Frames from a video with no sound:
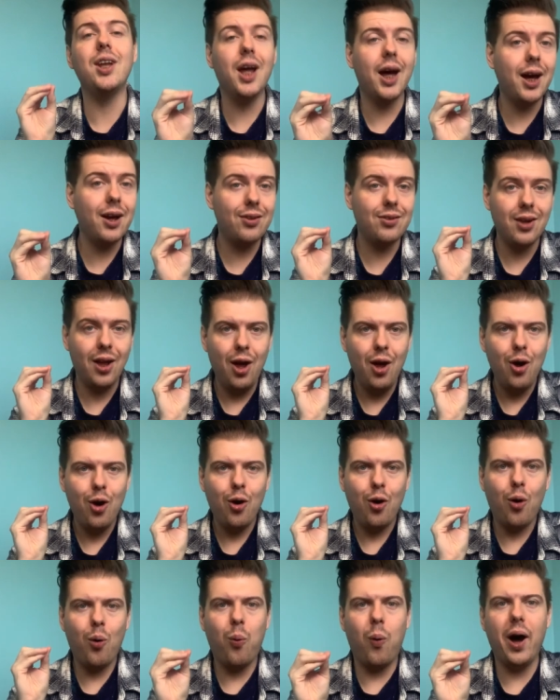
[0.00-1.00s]
nice
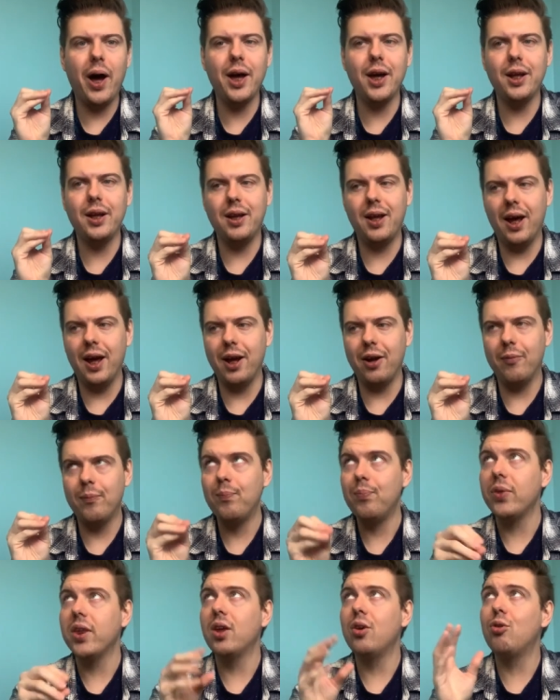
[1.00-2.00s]
quiet day.
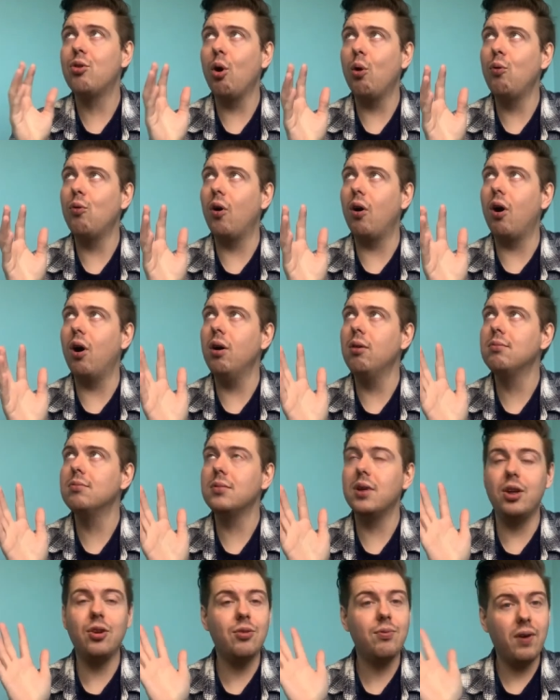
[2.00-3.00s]
So far
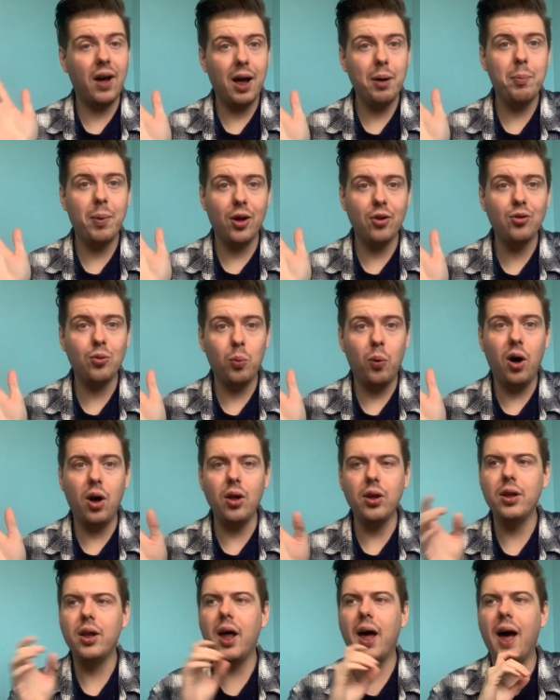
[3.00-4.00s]
it's
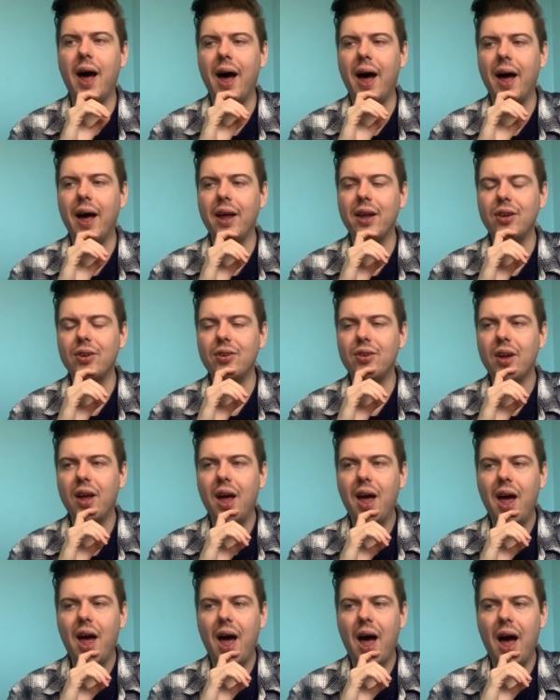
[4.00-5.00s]
1:05 and
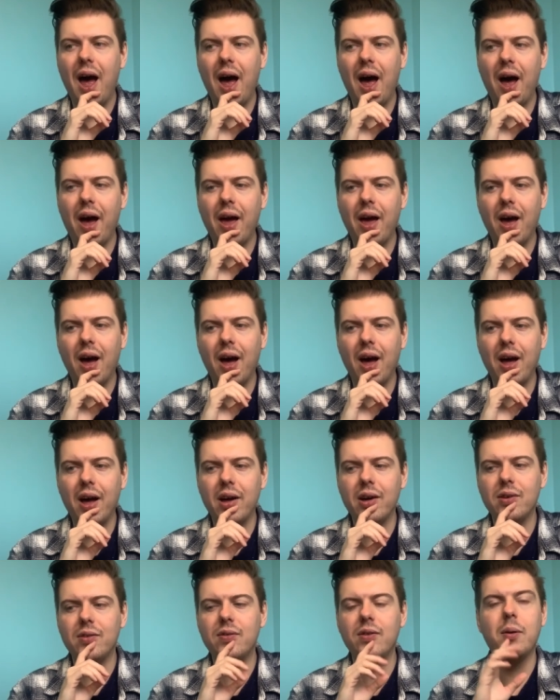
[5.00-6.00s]
I
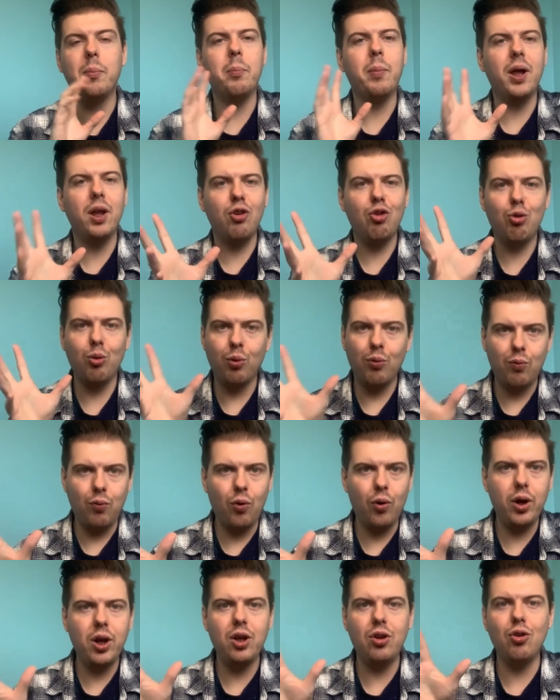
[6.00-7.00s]
have managed to
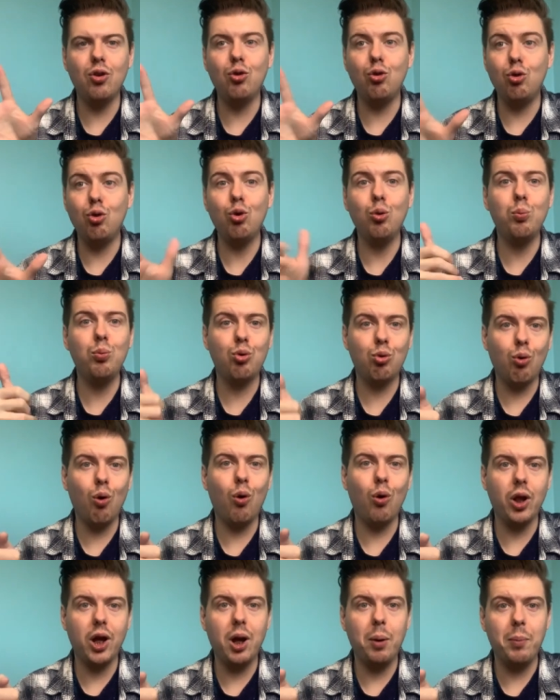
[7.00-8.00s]
avoid doom
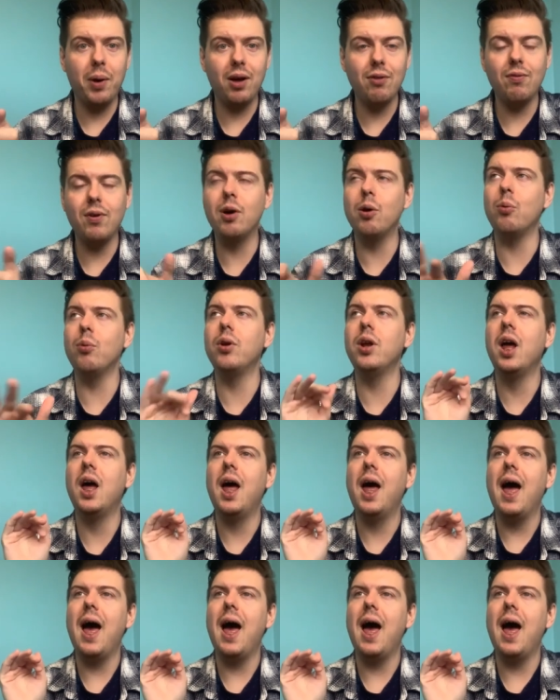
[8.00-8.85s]
scrolling on my phone.